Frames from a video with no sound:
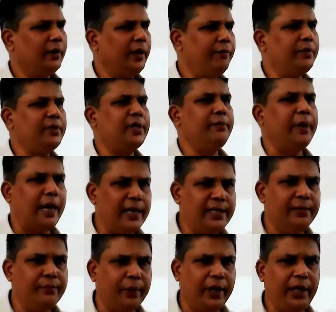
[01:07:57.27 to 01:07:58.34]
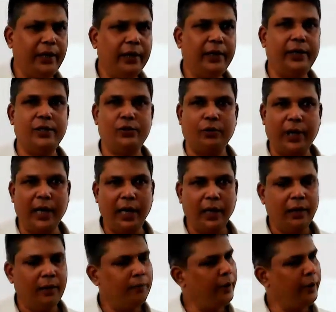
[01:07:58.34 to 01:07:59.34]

If you say managing money, it is okay.